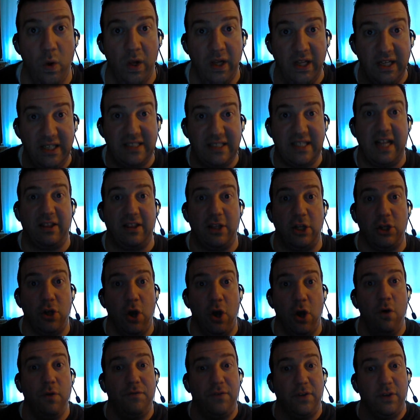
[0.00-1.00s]
Will he set the
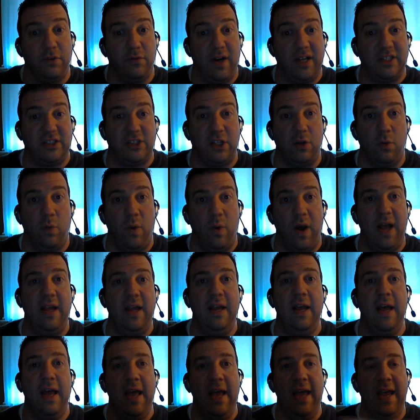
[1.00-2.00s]
tone for the rest of the
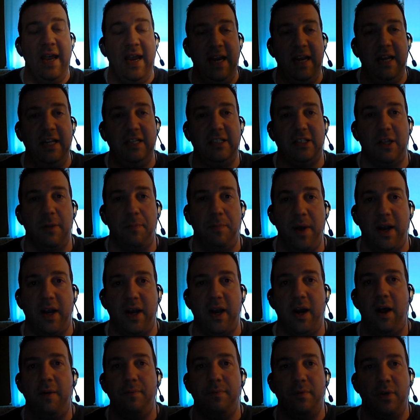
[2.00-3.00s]
way? He needs to
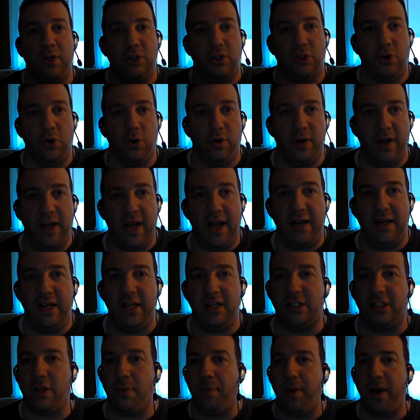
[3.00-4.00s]
pick it up. Couturier
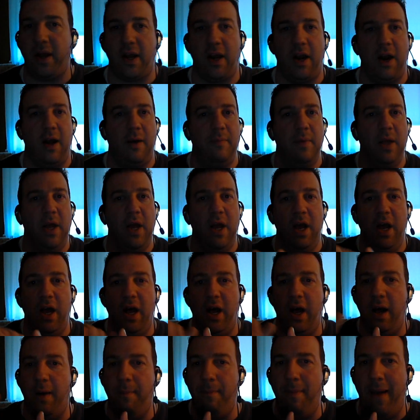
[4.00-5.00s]
needs to pick it up.
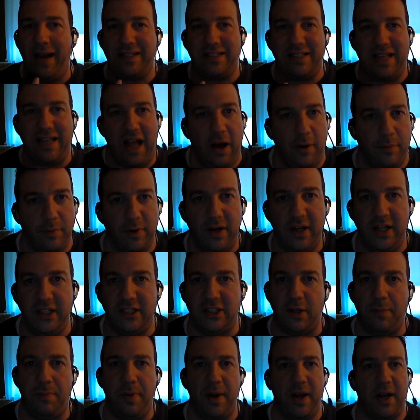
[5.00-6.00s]
Max Talbot
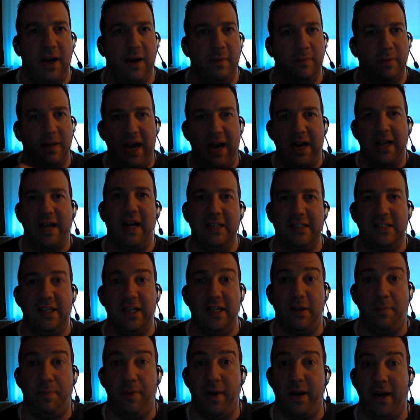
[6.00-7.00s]
needs to pick it up. A lot of
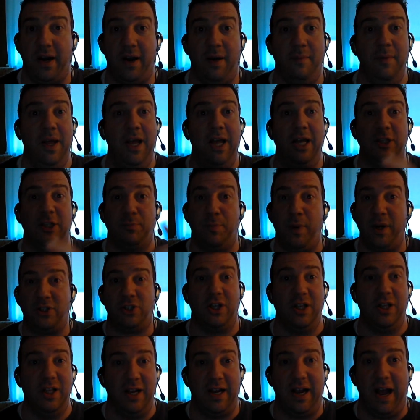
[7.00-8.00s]
guys need to pick it up,
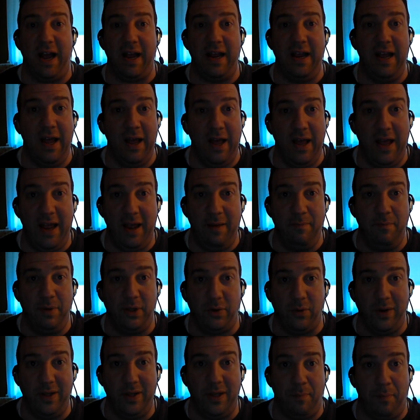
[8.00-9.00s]
especially the guy in
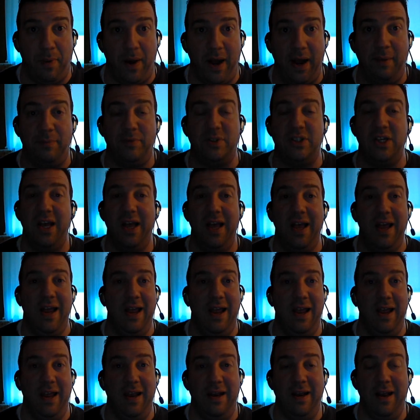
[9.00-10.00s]
between the pipes
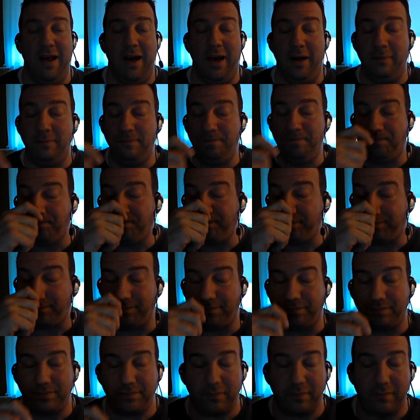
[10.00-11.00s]
in
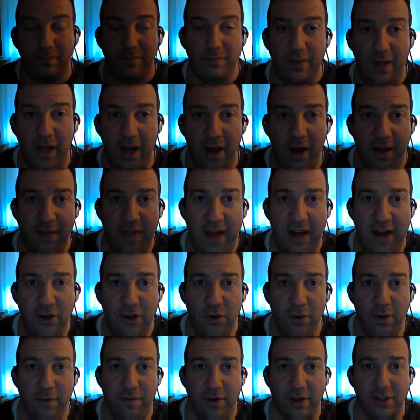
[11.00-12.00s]
that
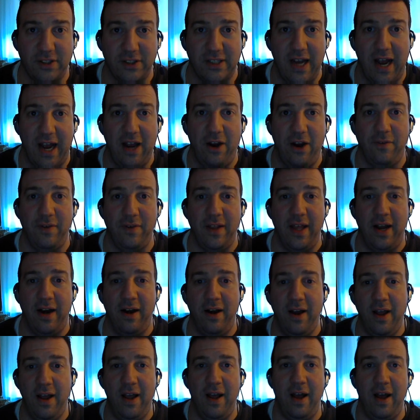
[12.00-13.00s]
Universe guy over
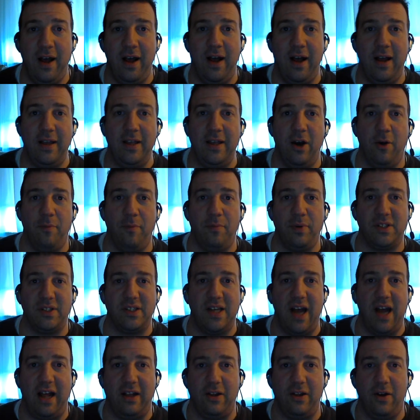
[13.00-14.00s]
there,
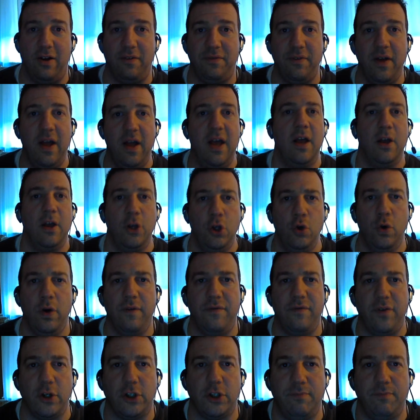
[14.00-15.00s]
Brizgalov.
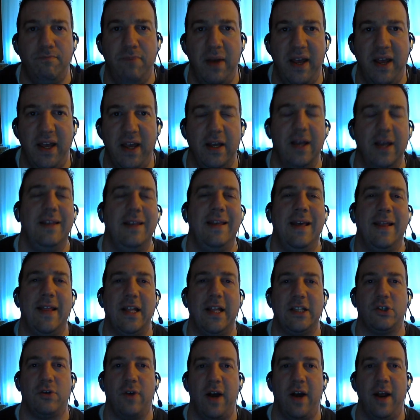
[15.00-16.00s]
Universe big. Yeah,
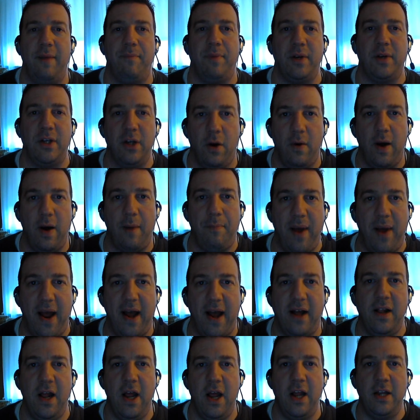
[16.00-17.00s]
that's great. But you know what,
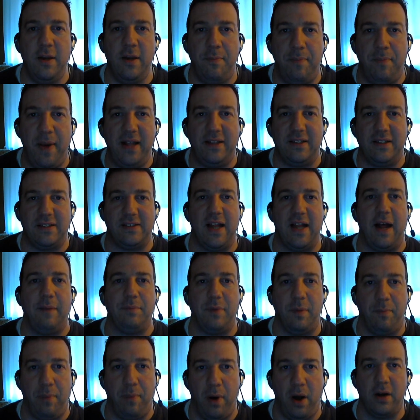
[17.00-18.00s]
pal? You paid to
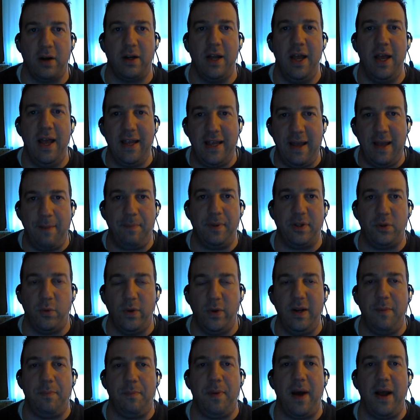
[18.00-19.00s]
stop the puck. Get
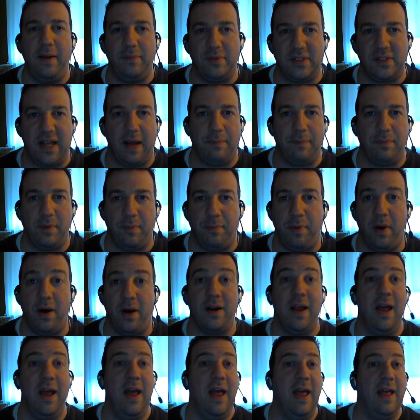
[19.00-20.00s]
between the pipes. Stop the
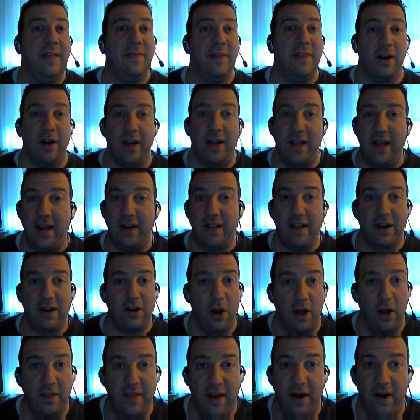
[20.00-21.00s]
puck. They're going to
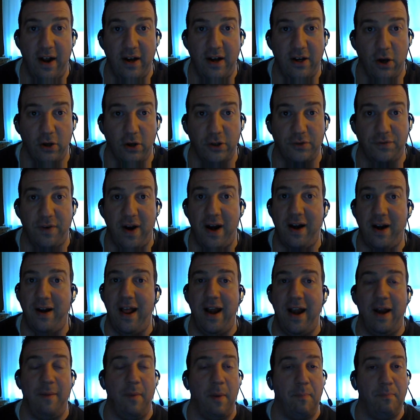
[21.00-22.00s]
get their head coach
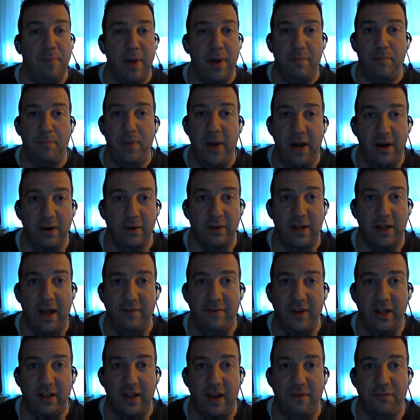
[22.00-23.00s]
fired, and I'm a big Peter
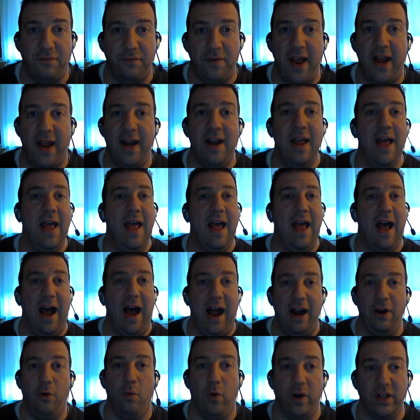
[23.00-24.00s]
Laviolette fan.
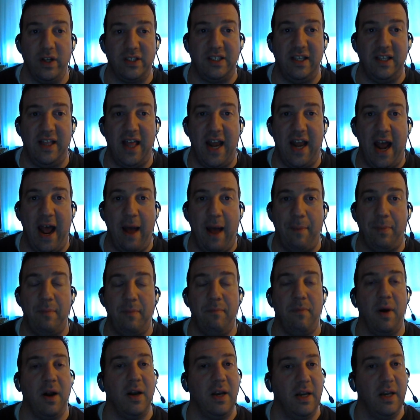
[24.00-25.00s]
I don't want to see that
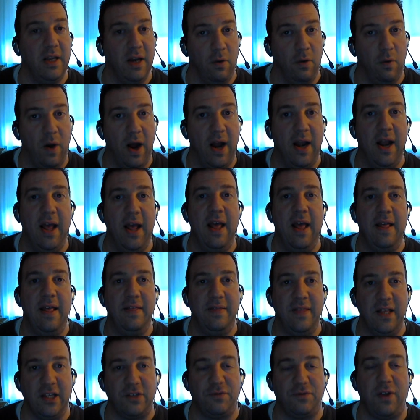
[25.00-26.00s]
happen. But you know what?
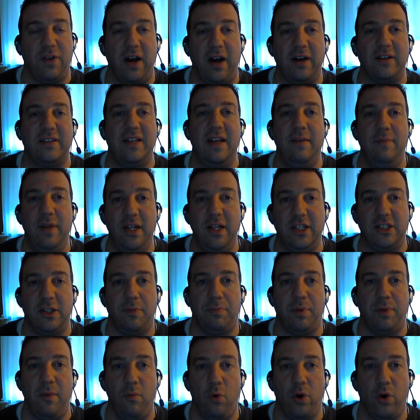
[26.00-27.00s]
This Flyer team needs
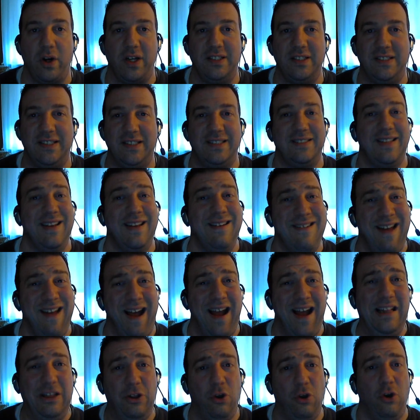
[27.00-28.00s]
to play more consistent.
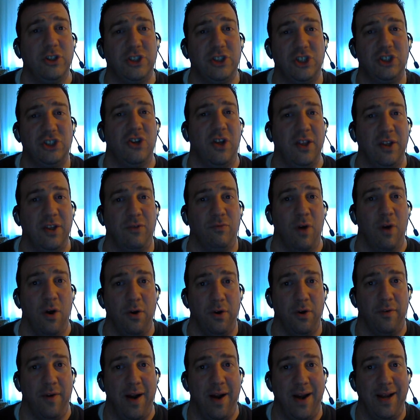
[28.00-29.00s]
9 losses on the
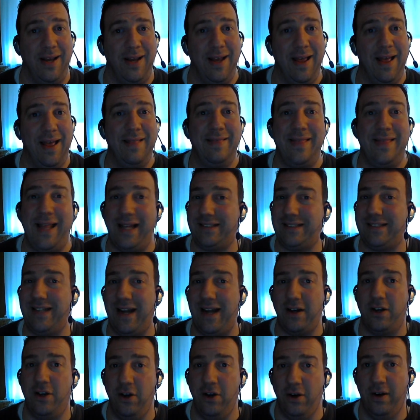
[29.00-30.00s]
road already.
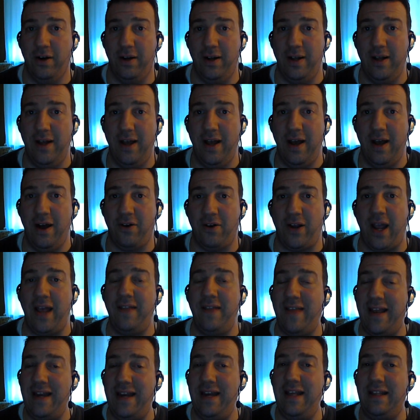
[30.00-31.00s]
That's not good.
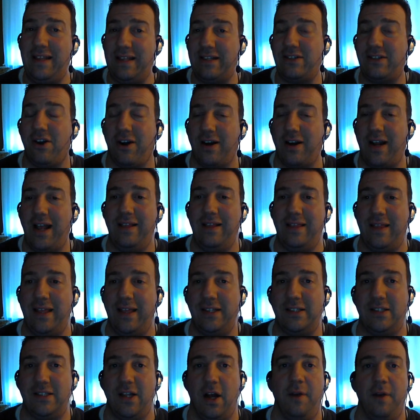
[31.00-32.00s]
Okay, they need to start getting
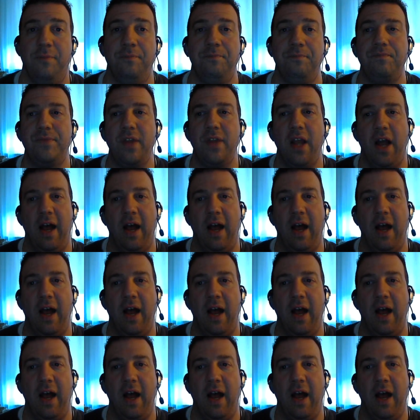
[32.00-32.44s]
things done.